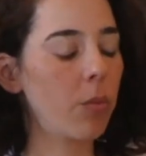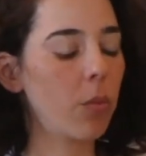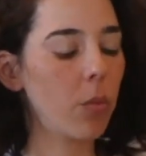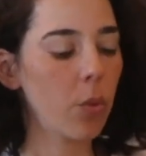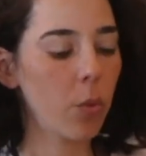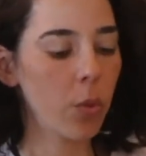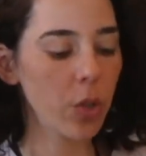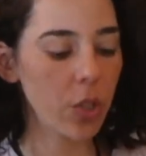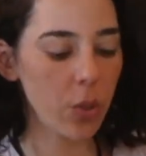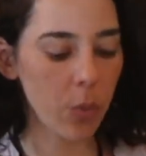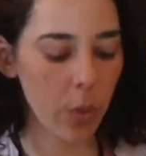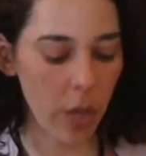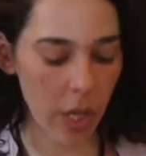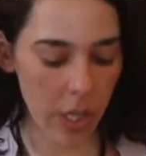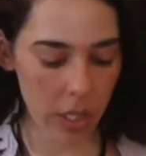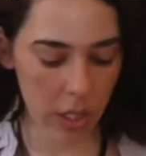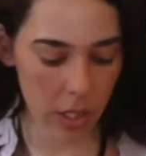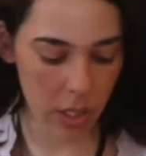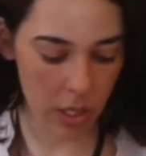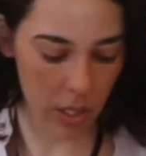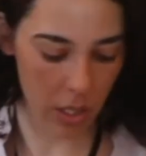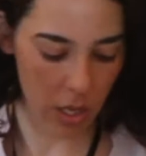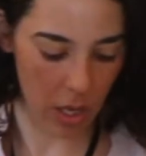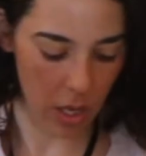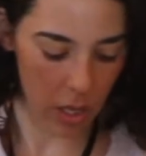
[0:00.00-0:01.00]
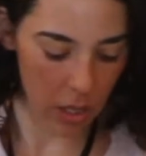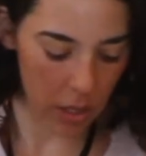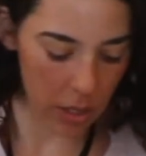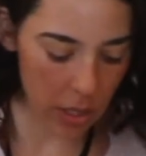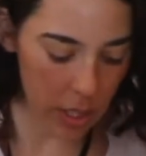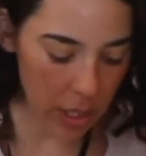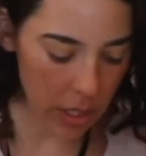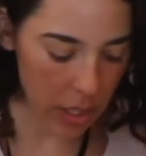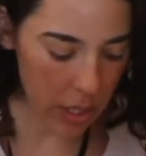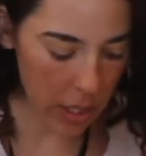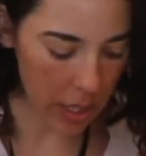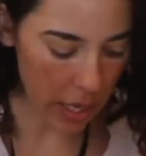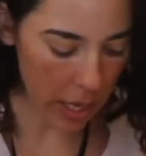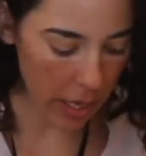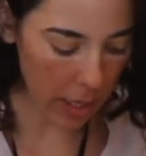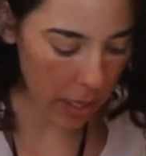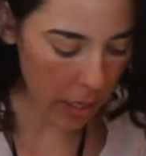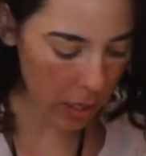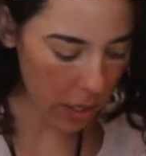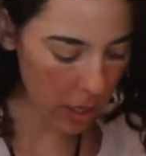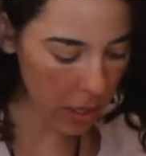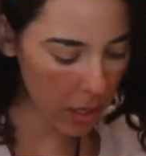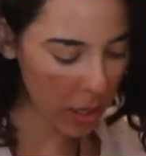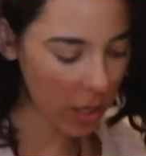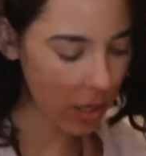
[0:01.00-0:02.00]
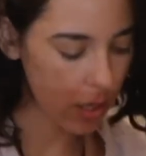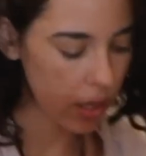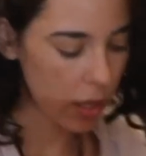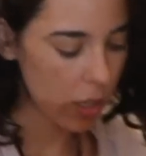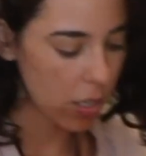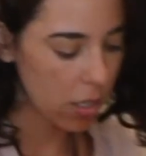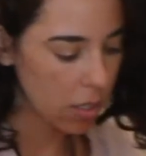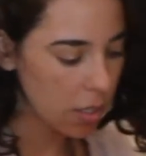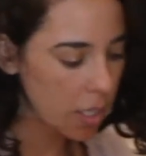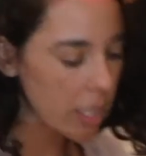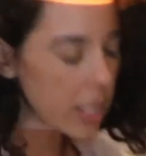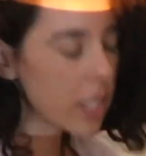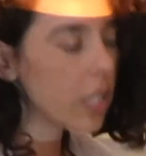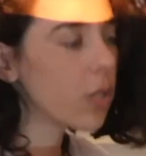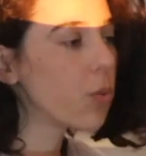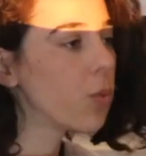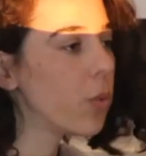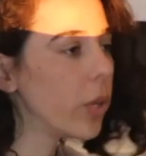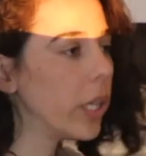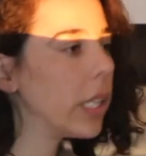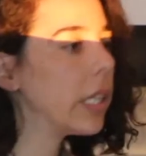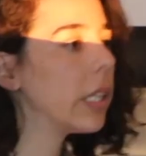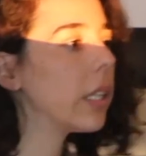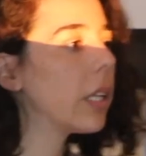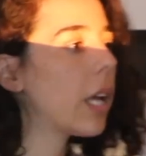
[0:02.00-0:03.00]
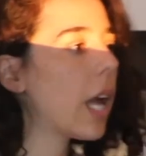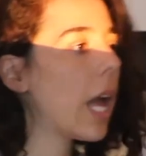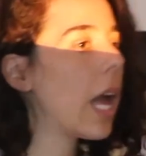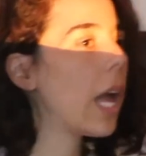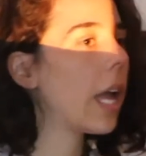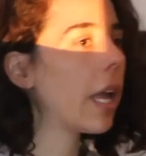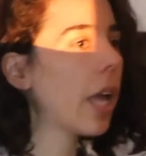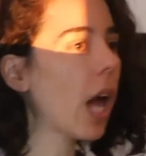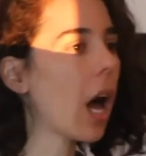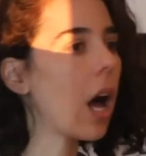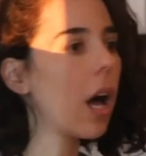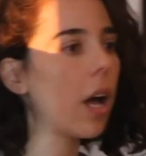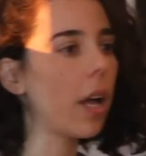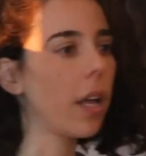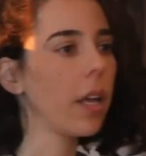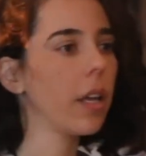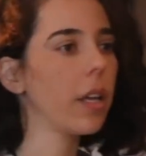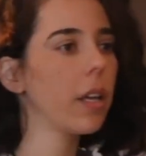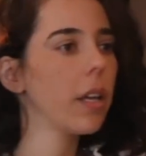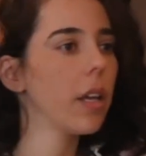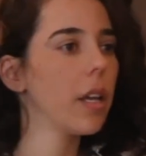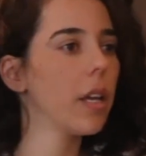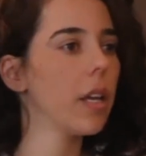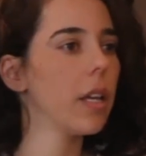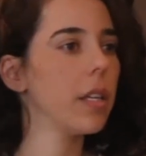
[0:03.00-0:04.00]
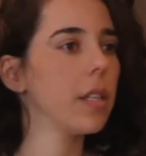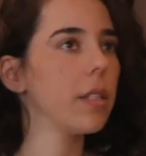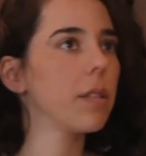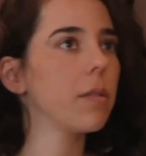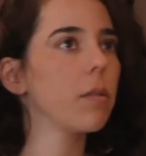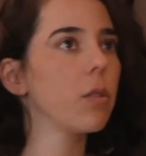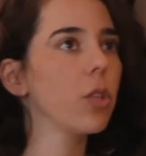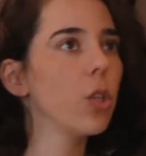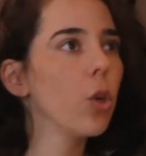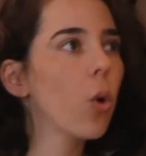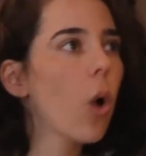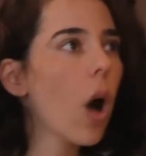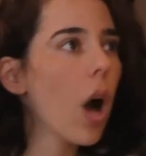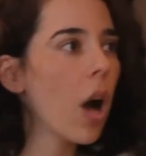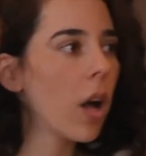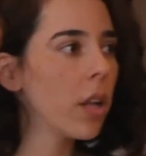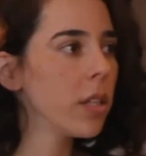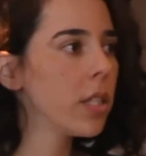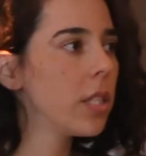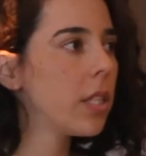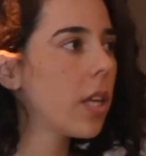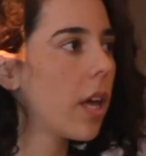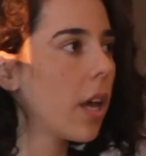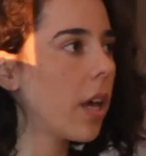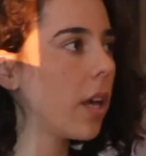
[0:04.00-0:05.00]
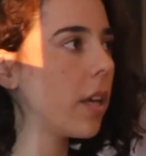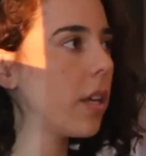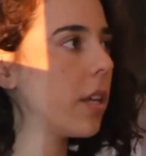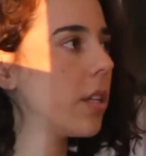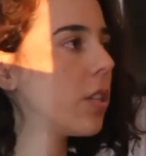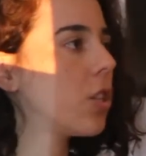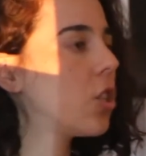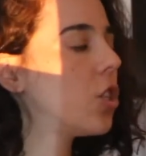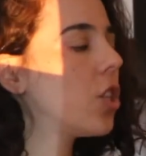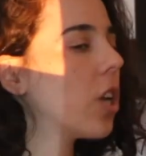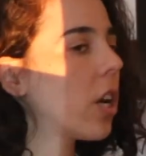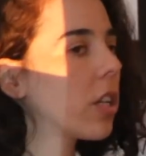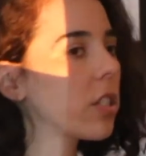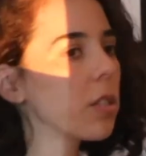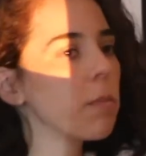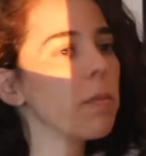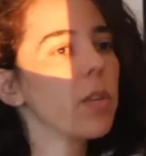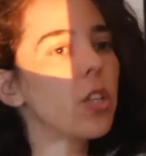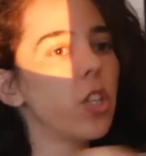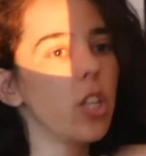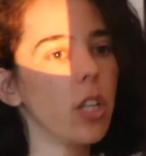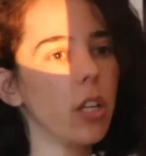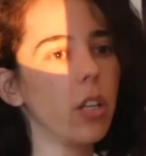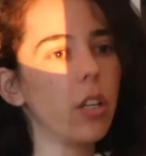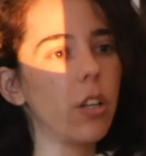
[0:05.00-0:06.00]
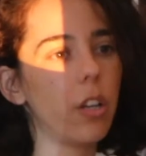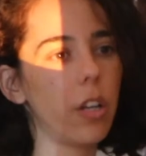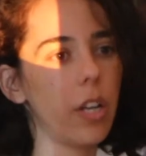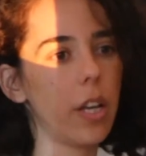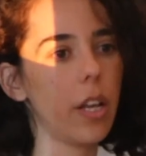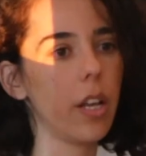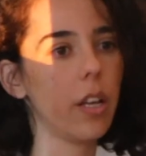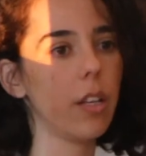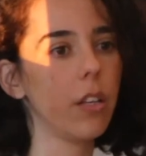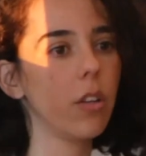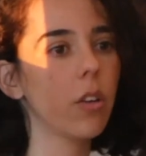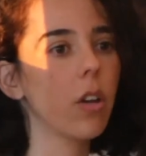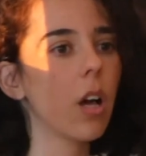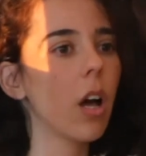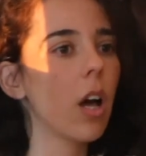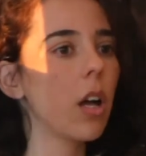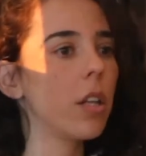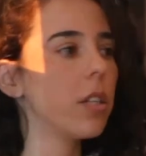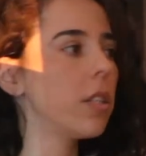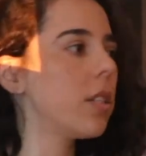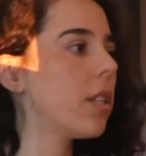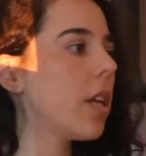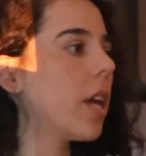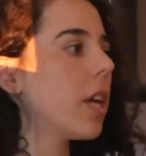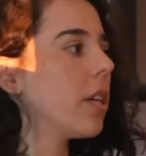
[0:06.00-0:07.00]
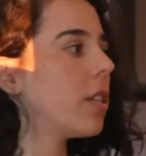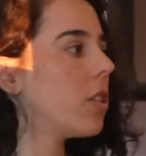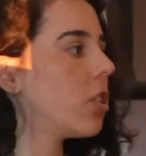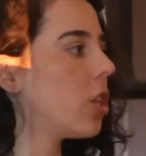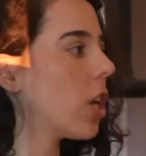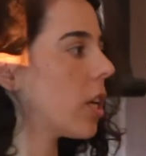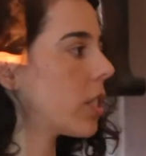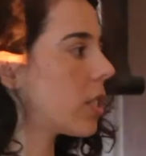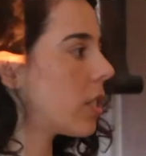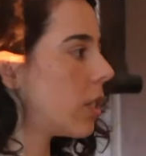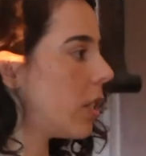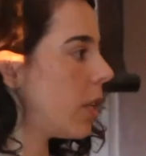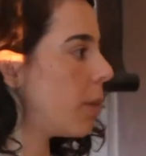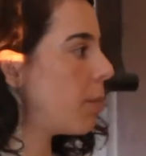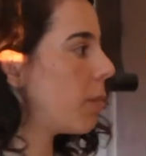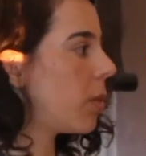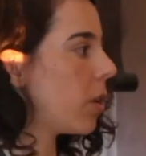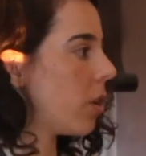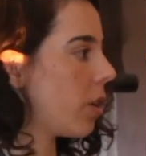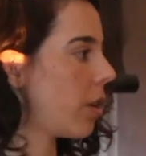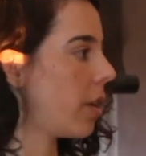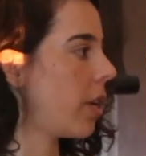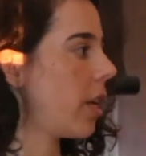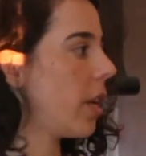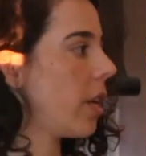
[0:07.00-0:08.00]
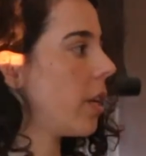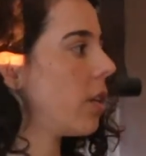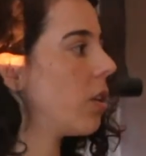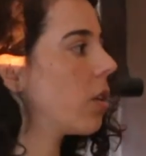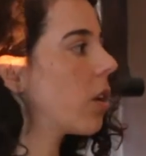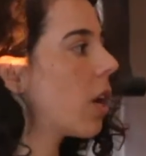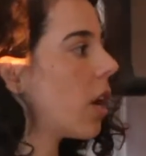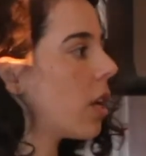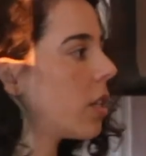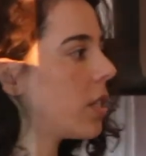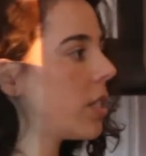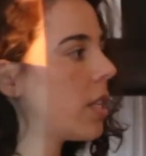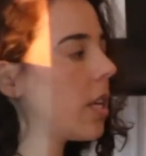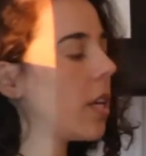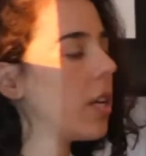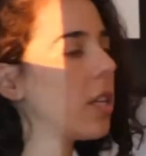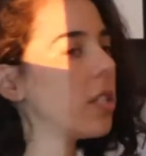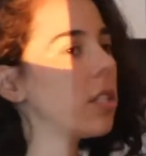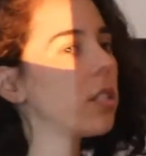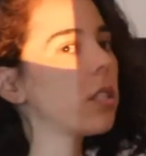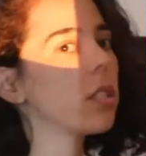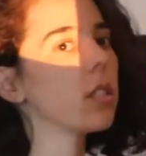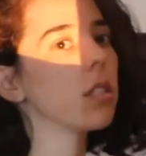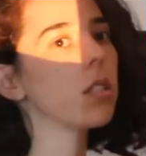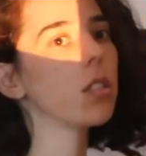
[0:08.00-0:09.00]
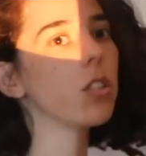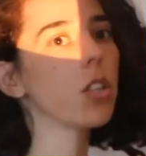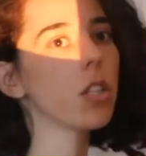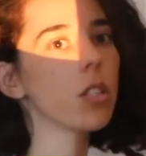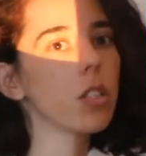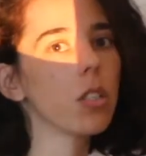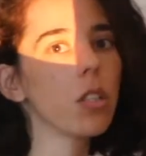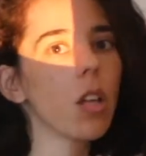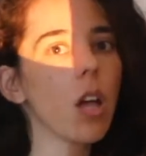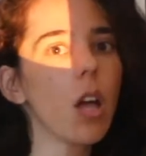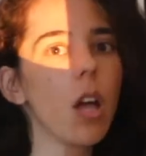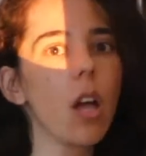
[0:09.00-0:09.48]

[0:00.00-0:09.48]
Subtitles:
which was, this is real AI. You can't say it's just machine learning. You can't say it's just deep learning. You can't say it's just